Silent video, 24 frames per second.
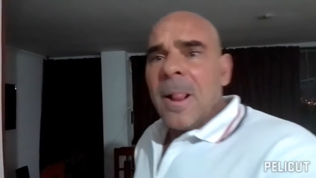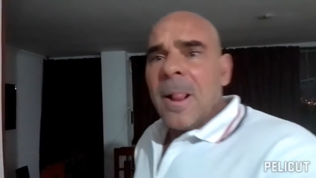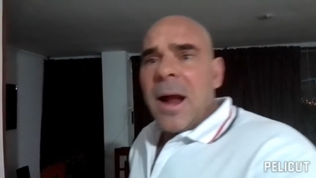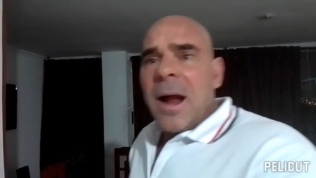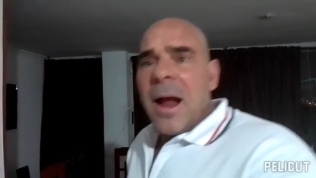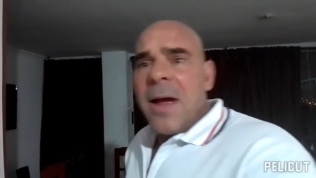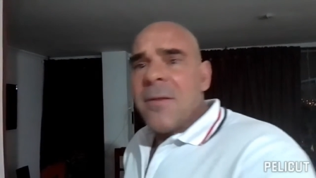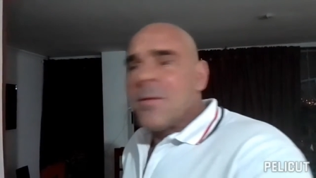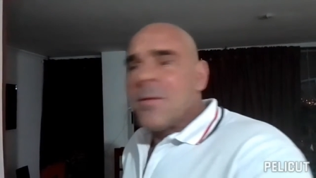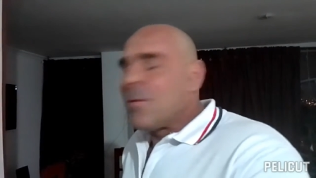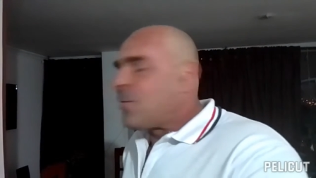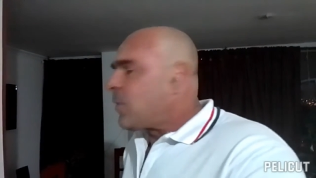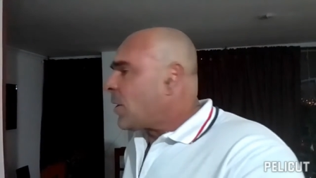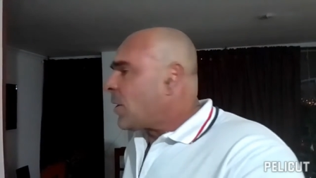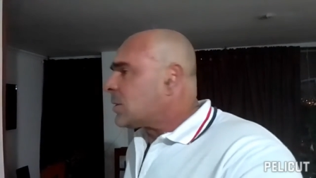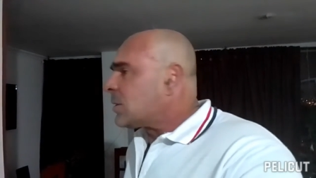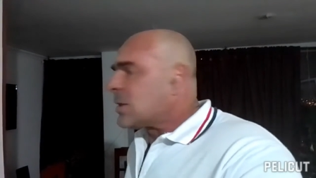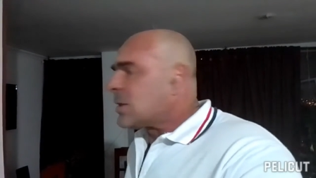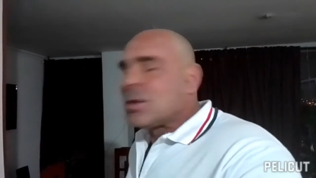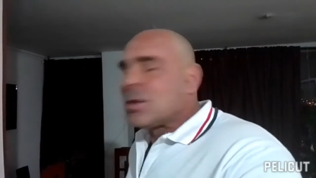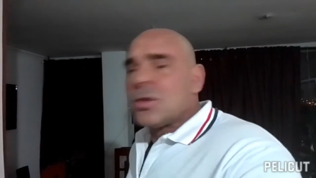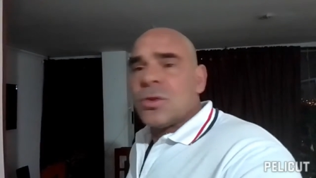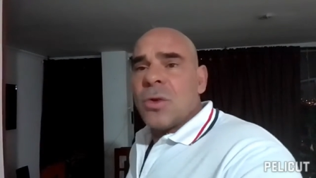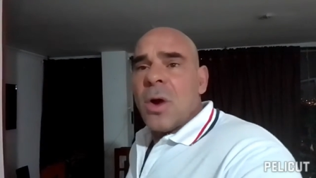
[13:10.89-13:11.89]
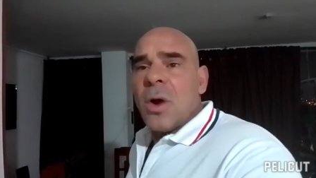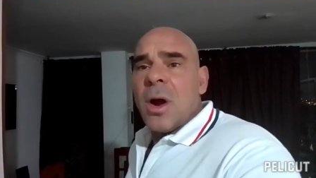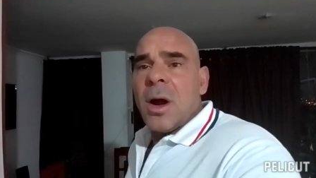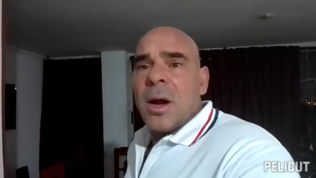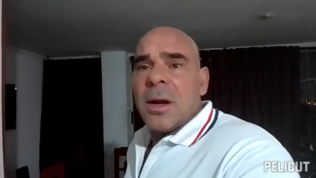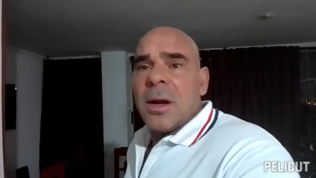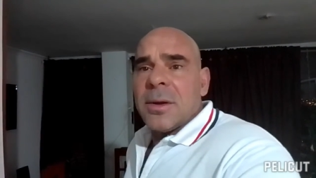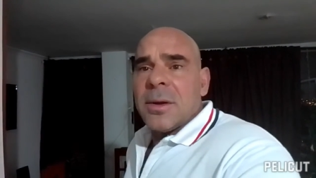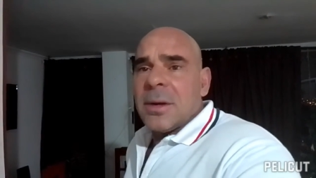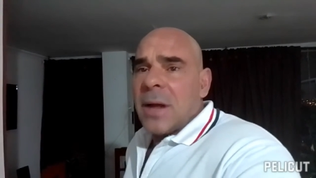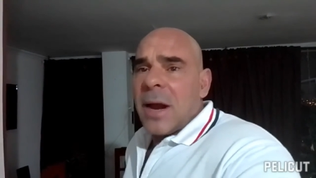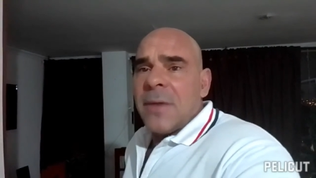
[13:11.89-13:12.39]
I haven't felt as
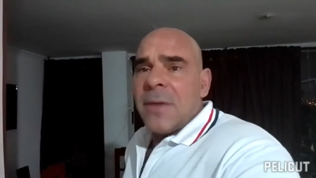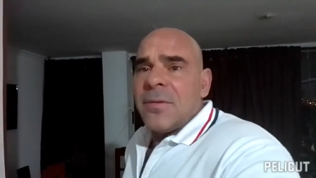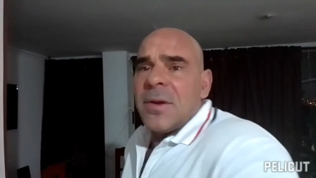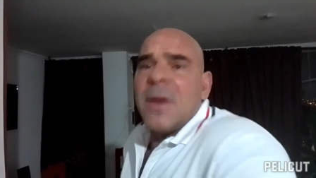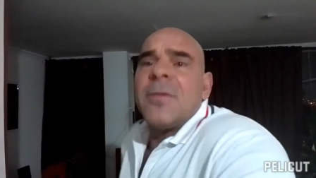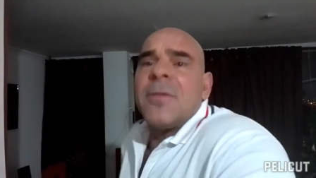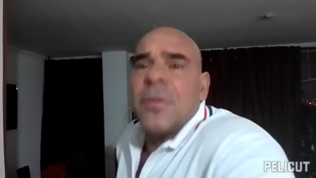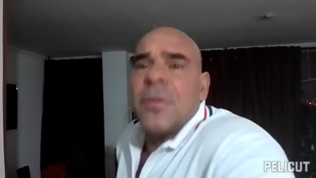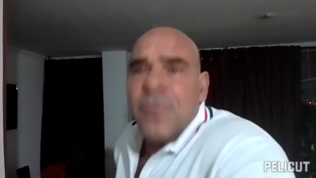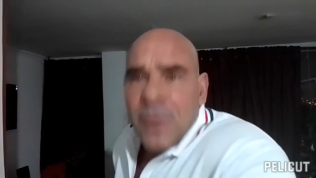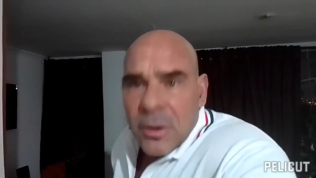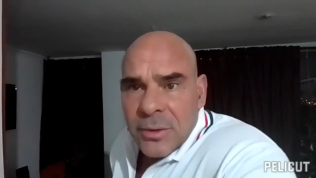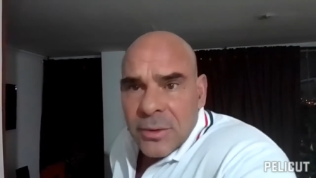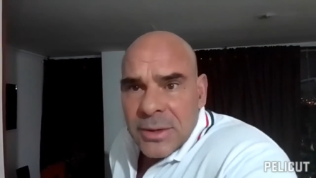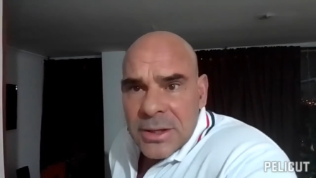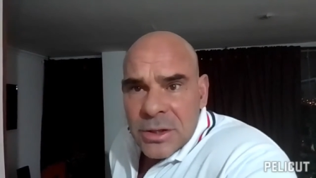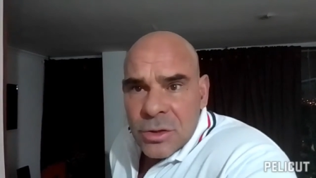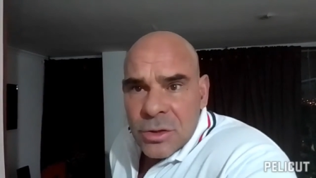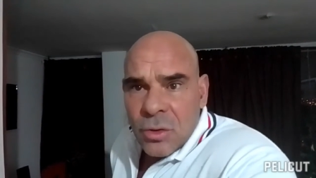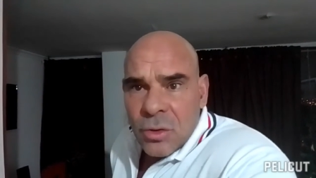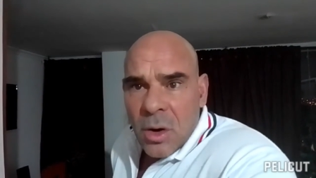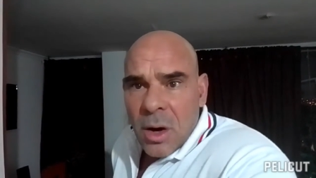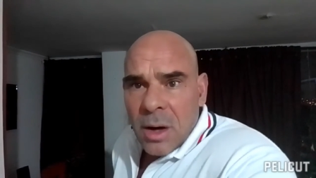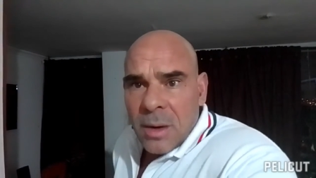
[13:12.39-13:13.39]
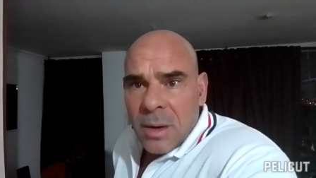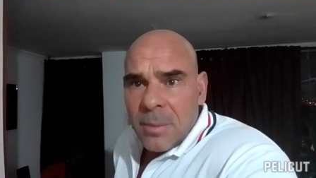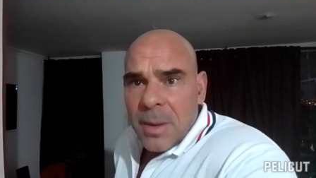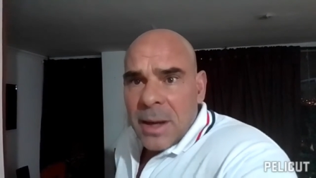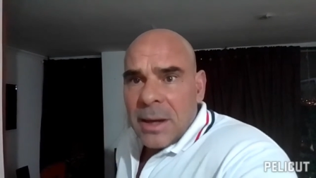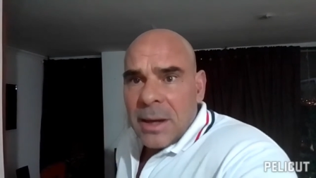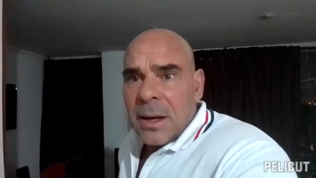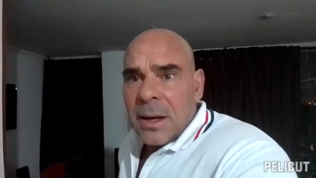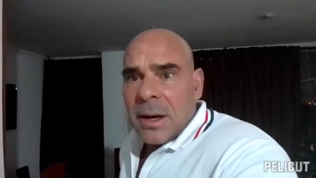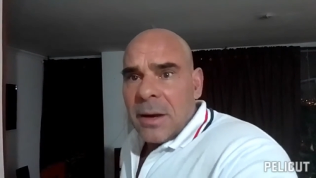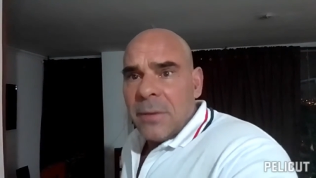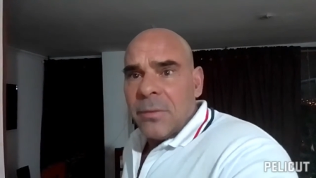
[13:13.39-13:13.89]
strong. I've never felt this strong in my
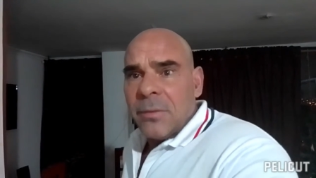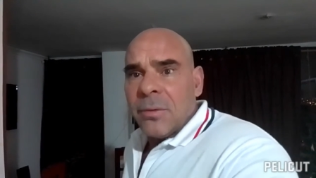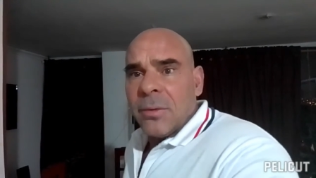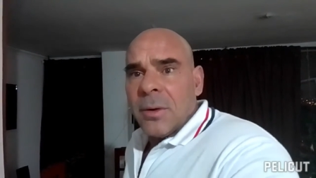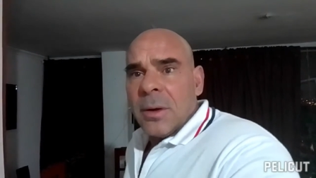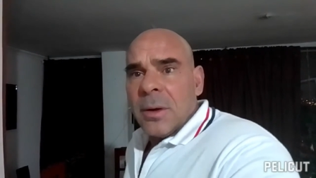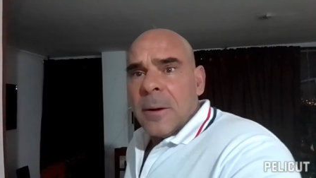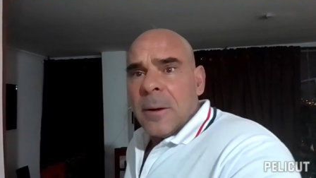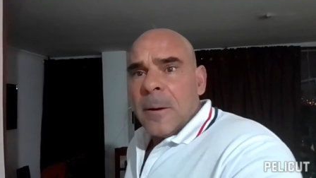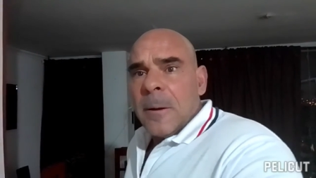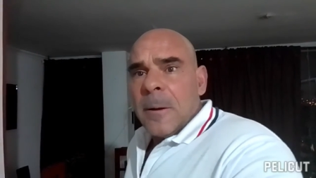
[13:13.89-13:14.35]
life.